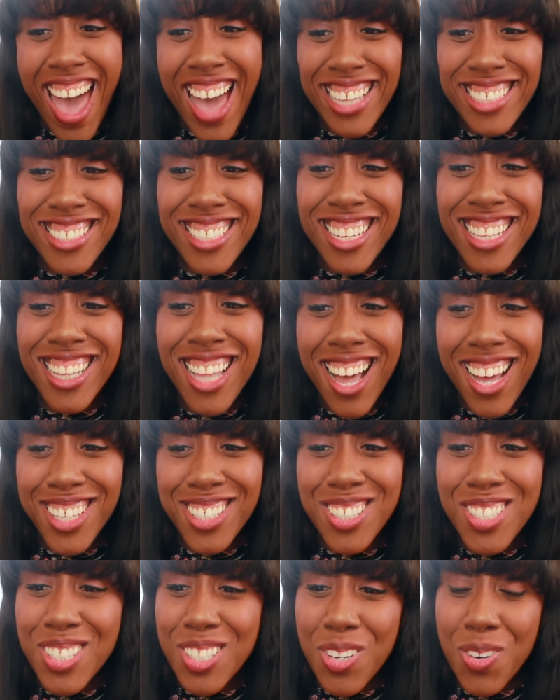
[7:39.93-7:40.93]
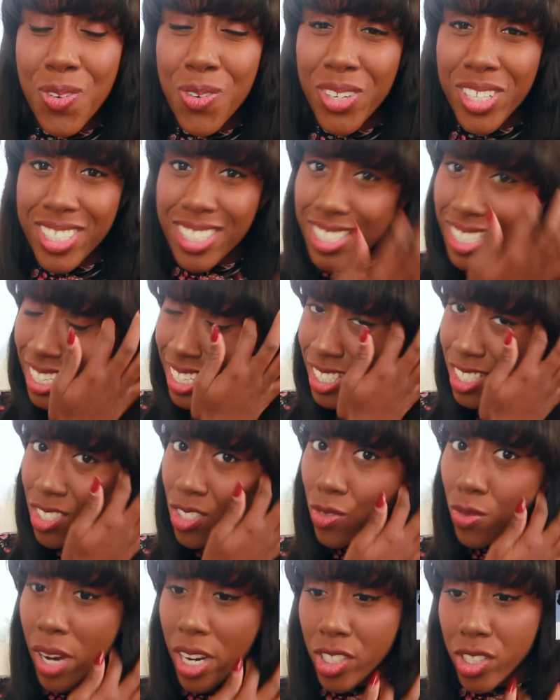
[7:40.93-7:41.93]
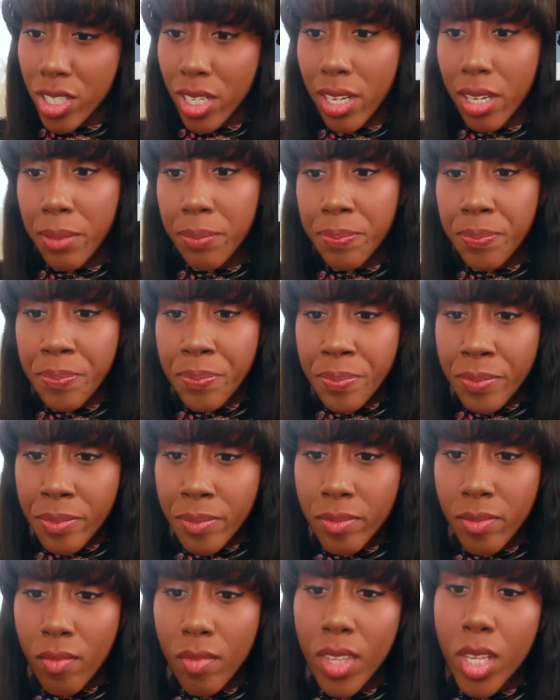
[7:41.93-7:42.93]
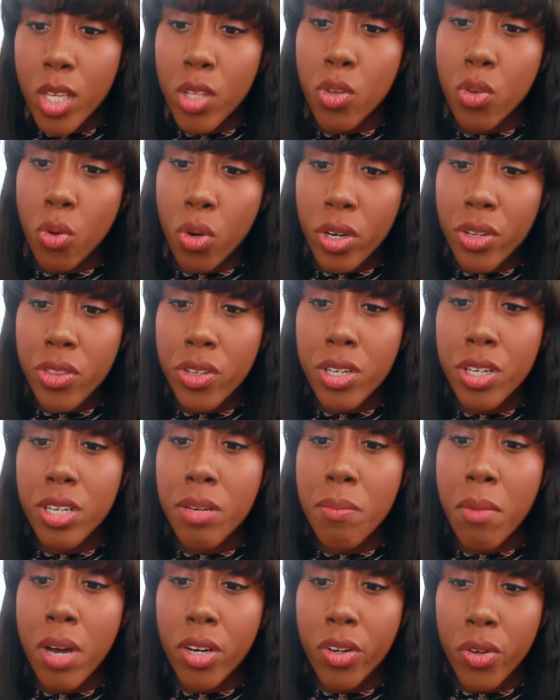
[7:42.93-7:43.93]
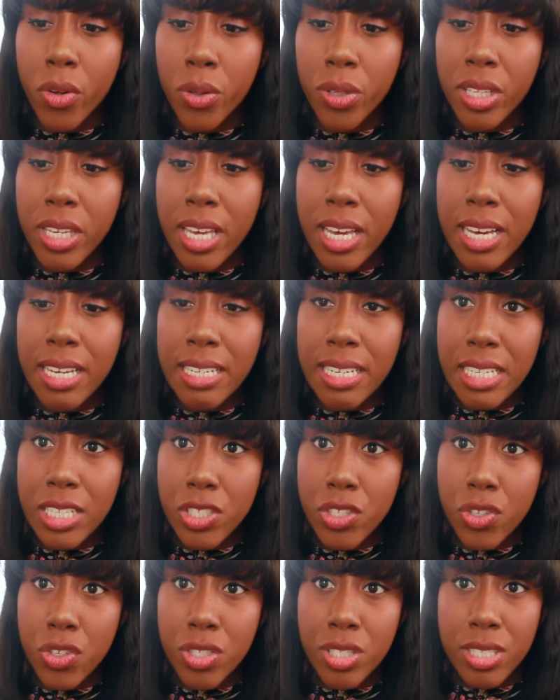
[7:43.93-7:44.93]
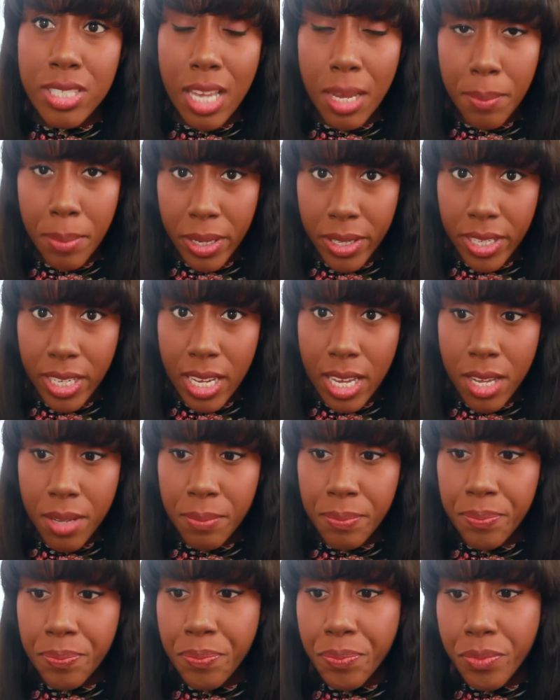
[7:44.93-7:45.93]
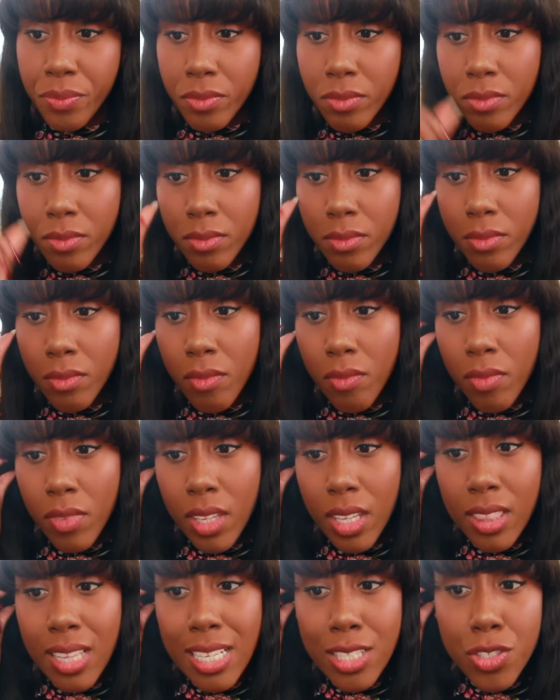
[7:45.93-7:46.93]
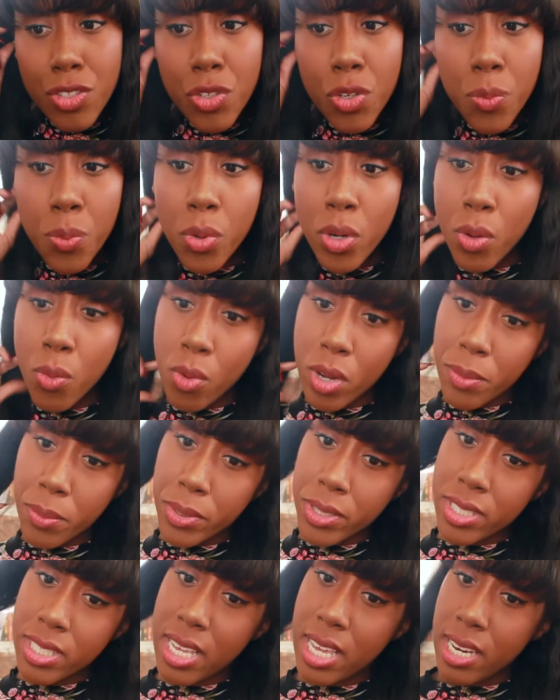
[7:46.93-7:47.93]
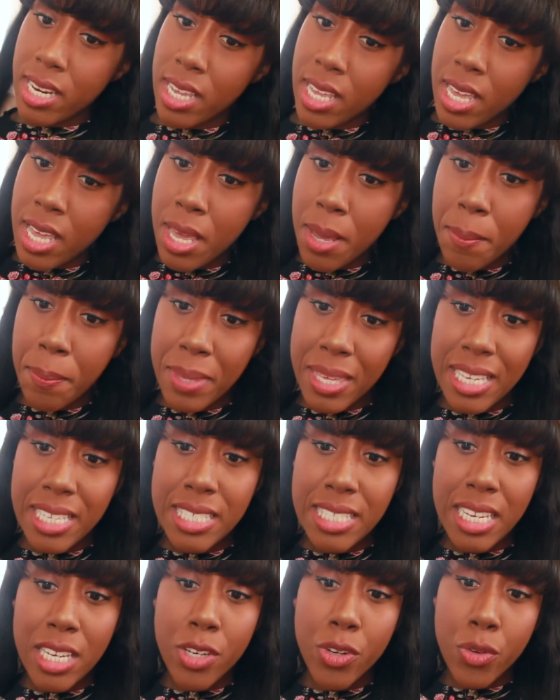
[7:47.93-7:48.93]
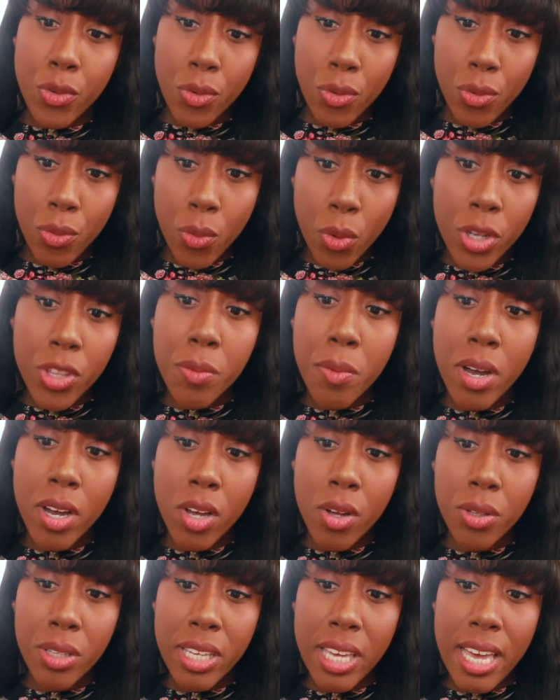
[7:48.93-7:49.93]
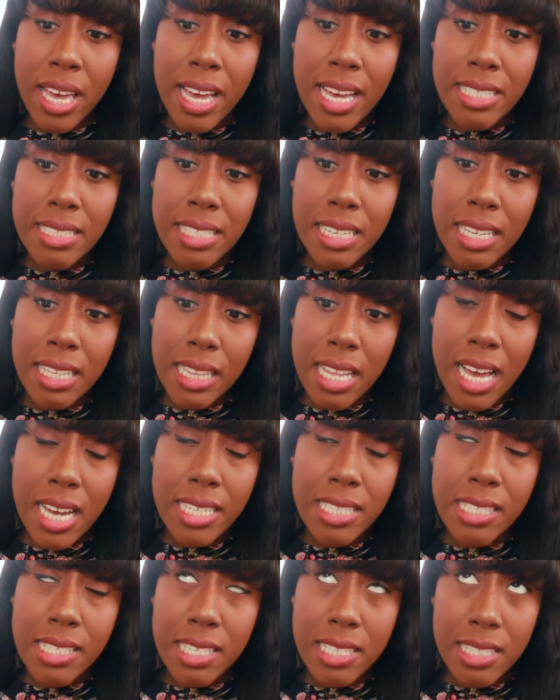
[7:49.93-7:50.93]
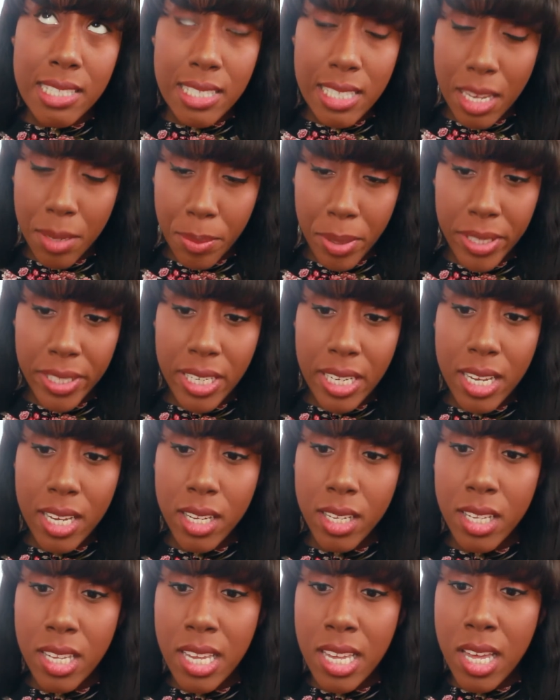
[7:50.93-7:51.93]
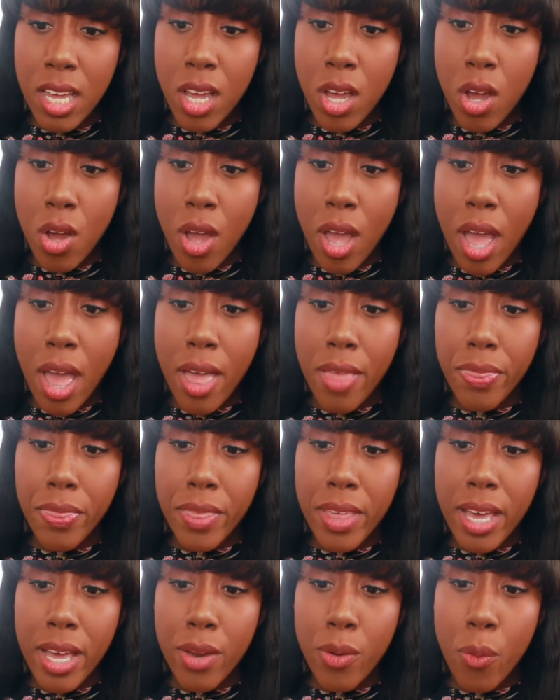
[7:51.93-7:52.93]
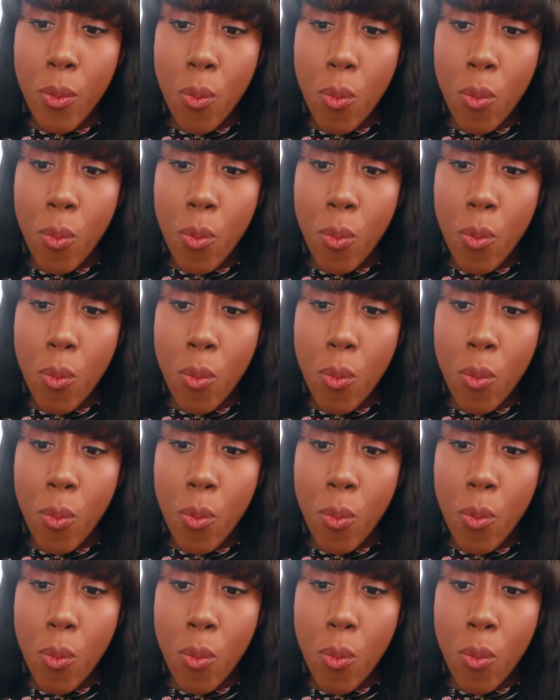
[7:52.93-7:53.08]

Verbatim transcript: and declines towards East Russia. Northern Mongolia and Eastern Siberia, that's 2.1%, peaks in North Mongolia and declines in Siberia. And then